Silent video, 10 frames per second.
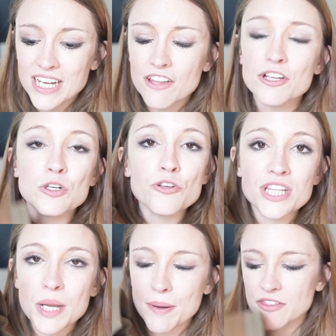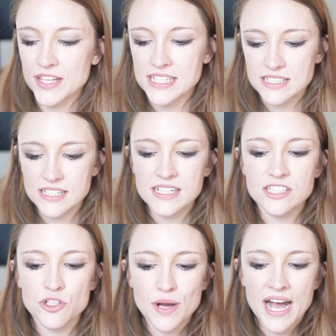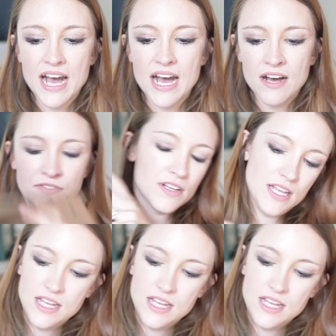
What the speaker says: Now the cool thing about this is you have